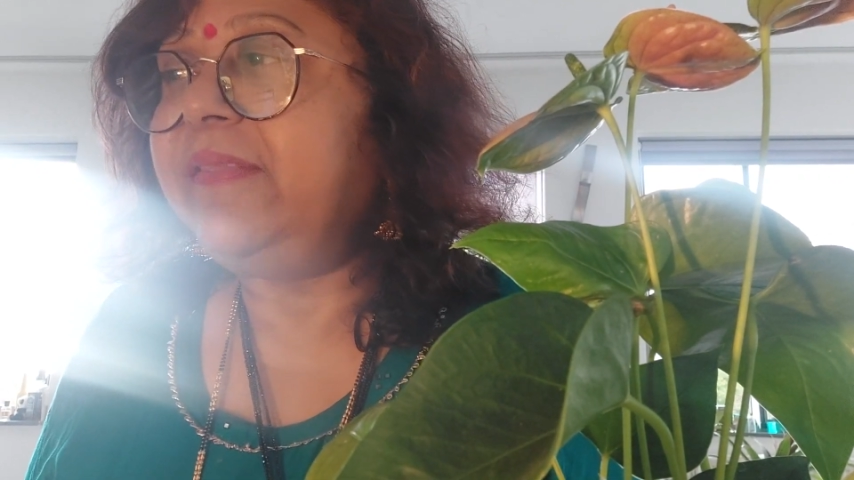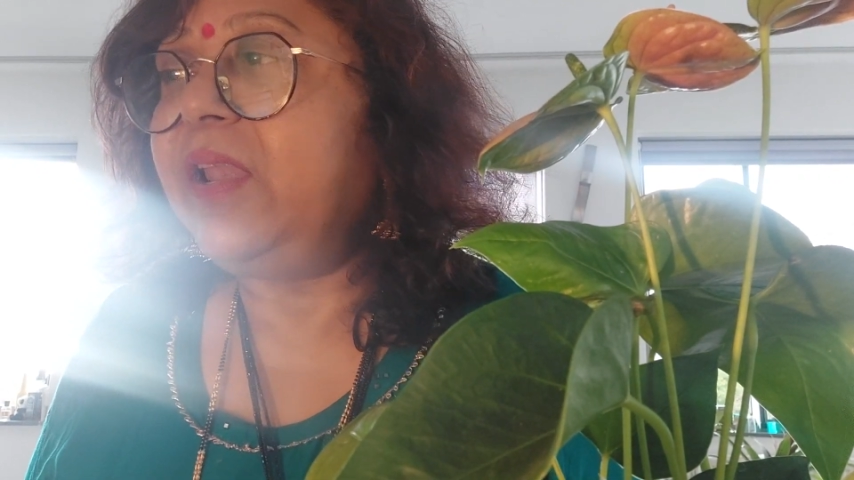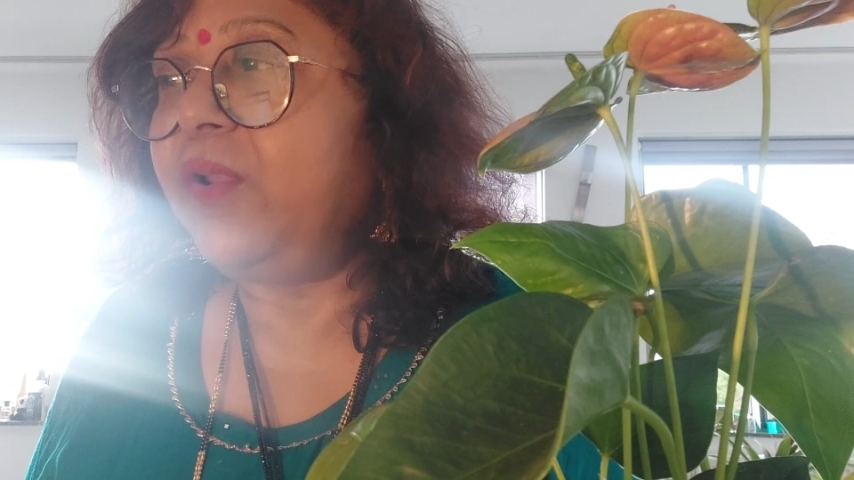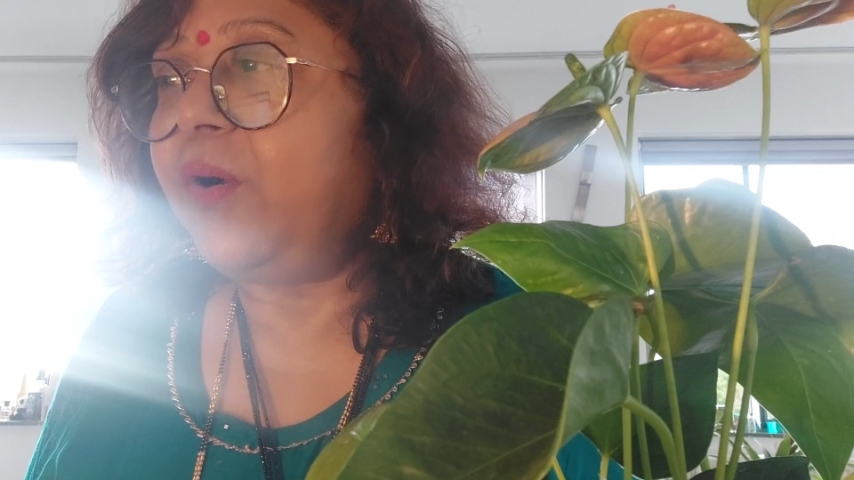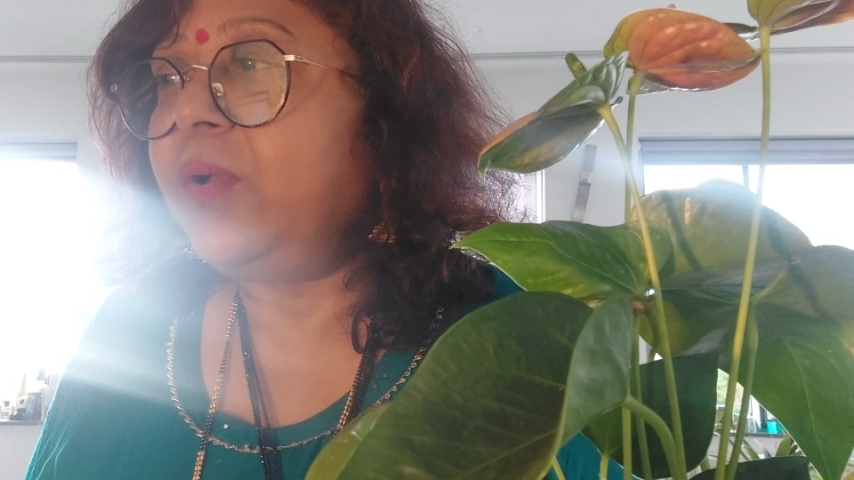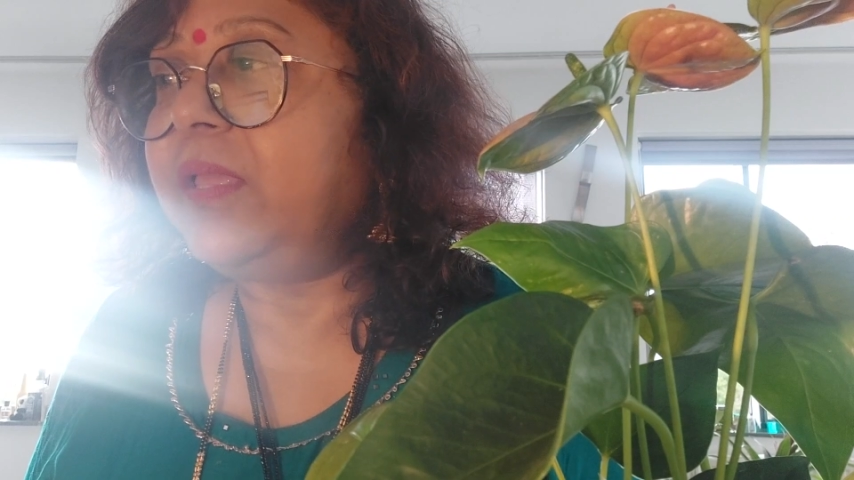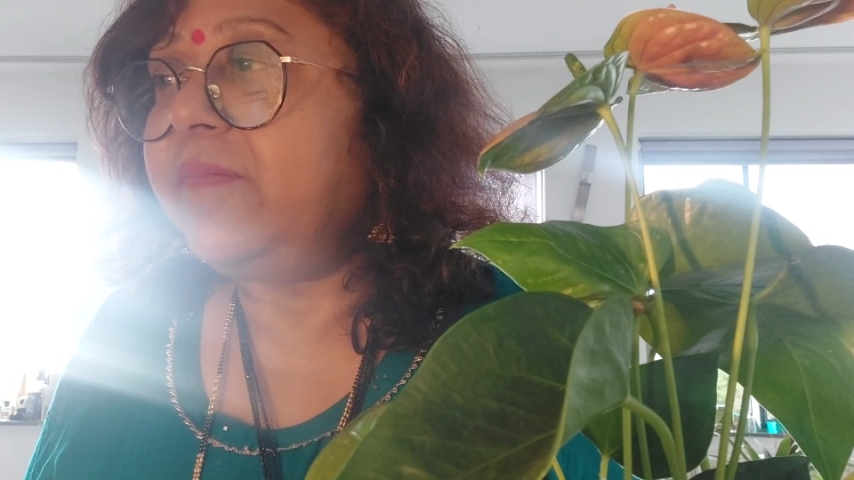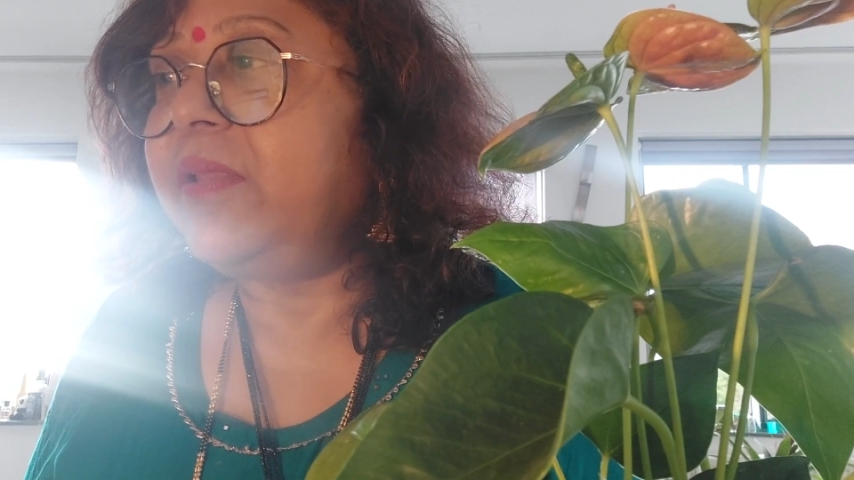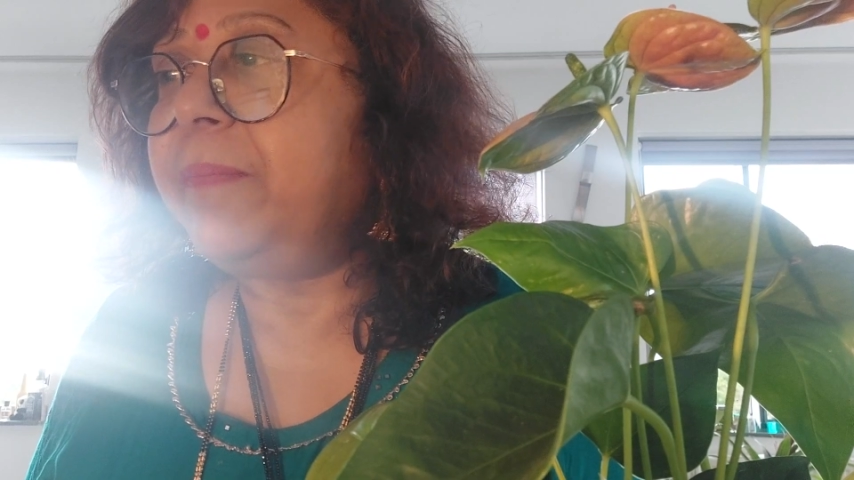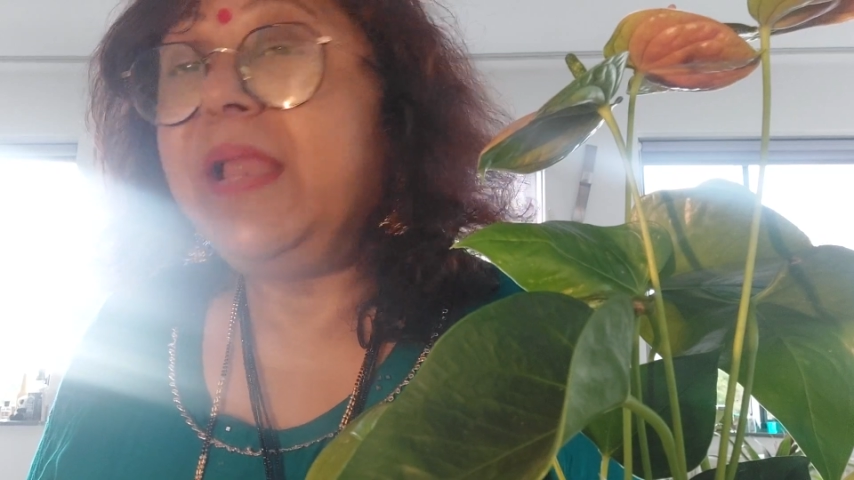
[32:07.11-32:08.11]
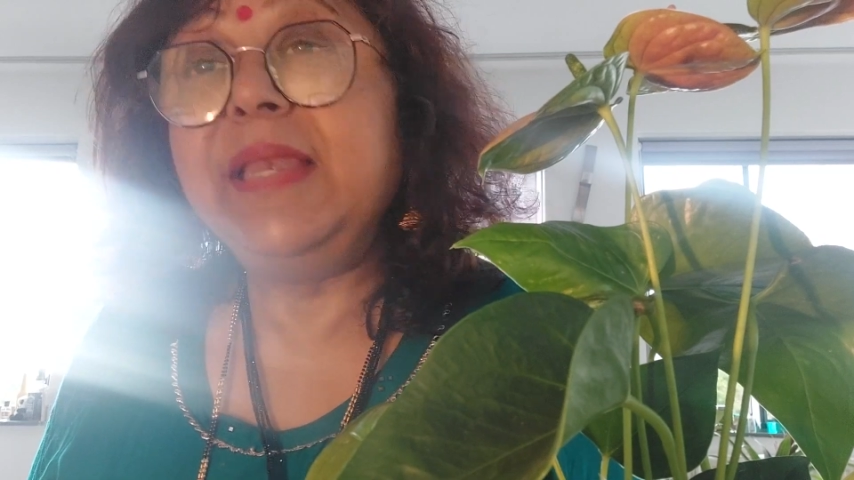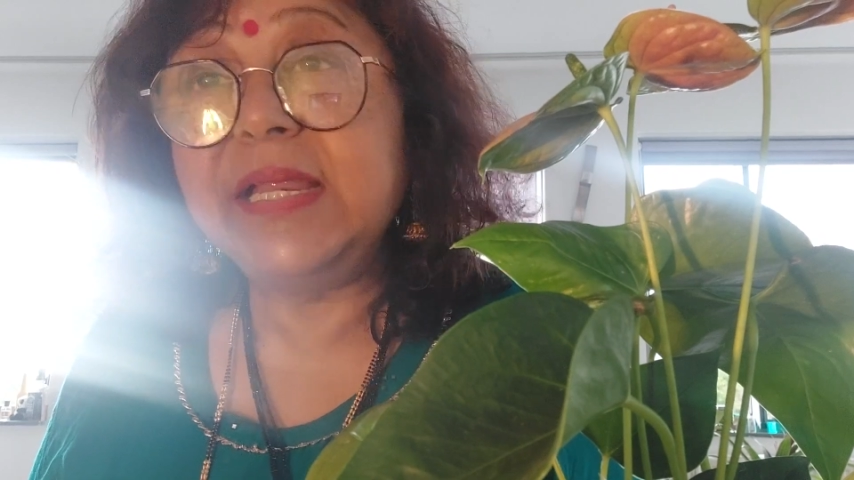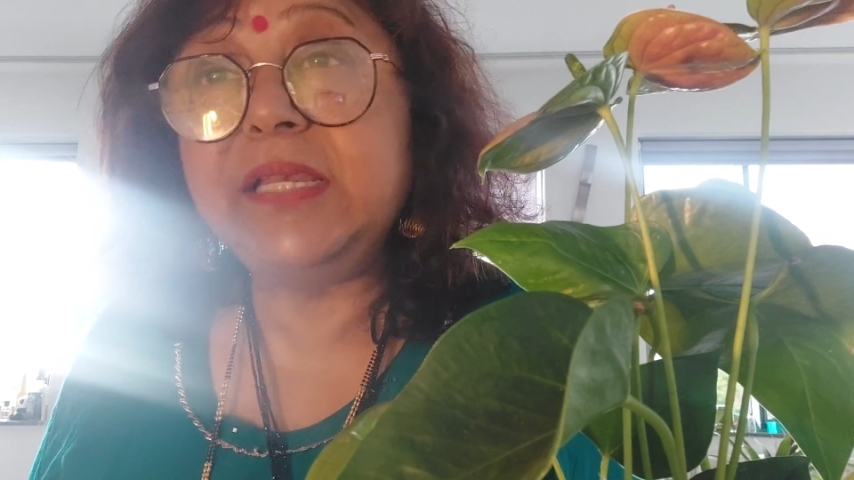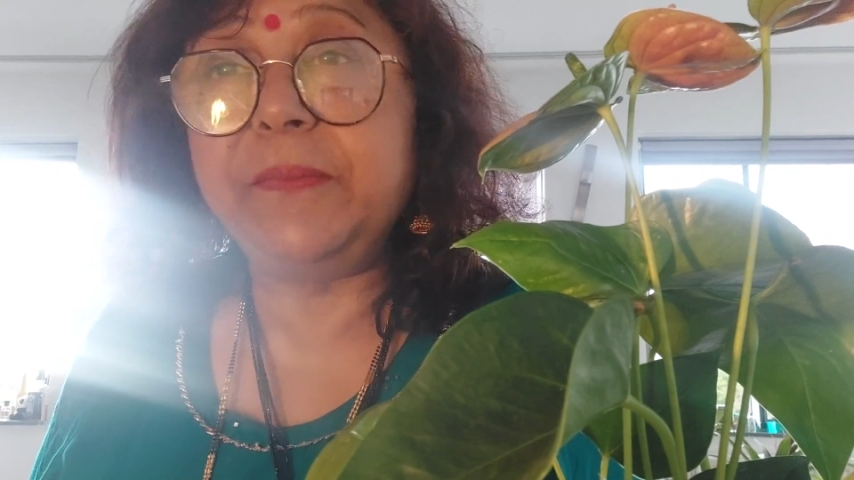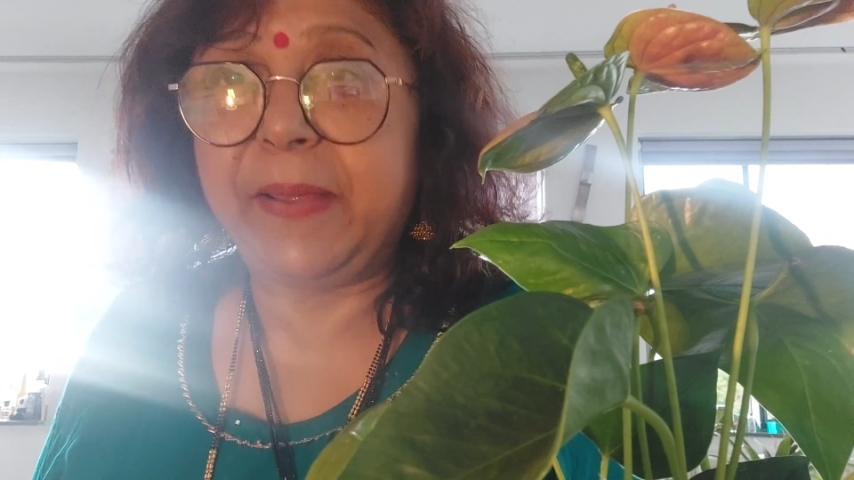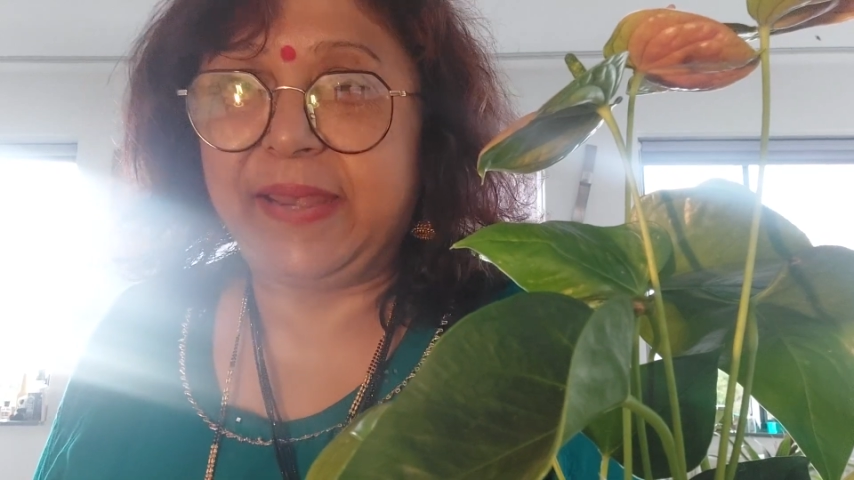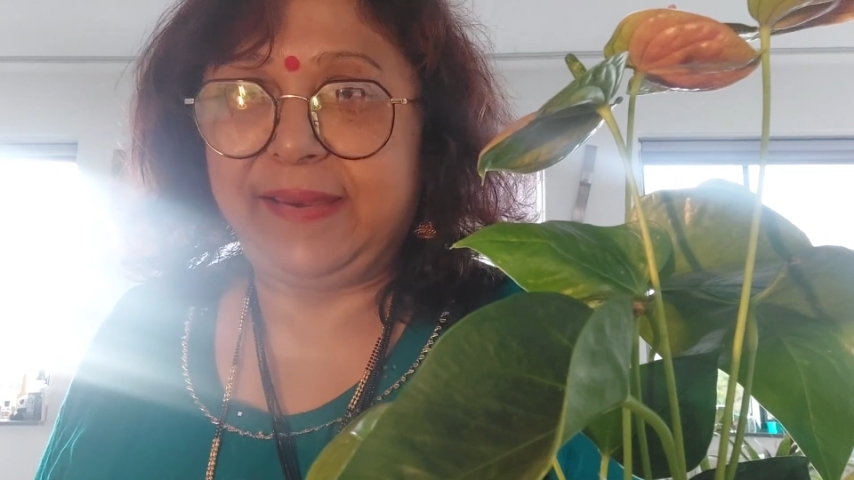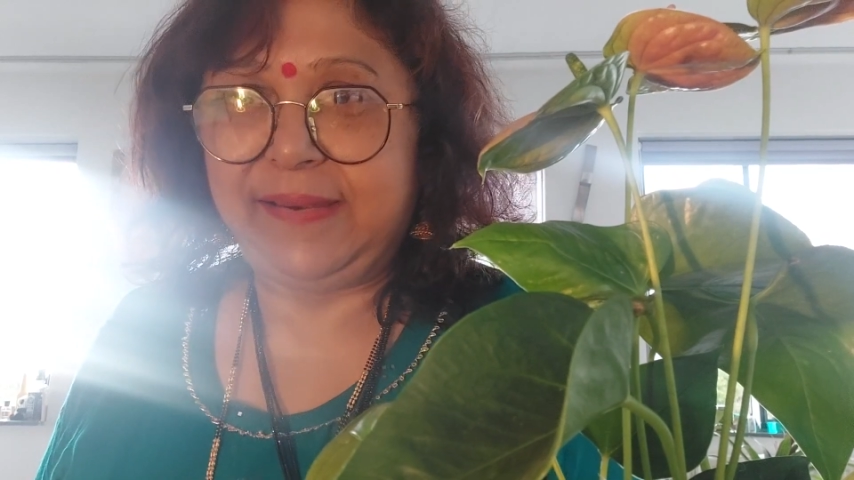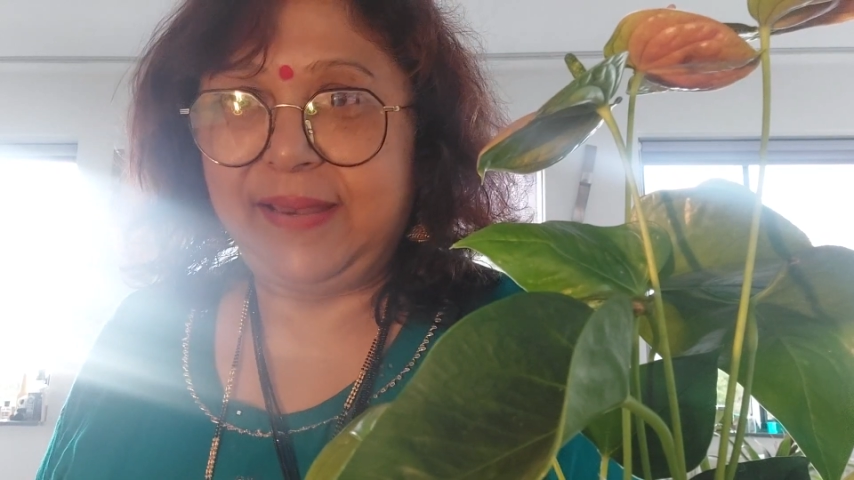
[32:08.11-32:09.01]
the law given by Lindemann.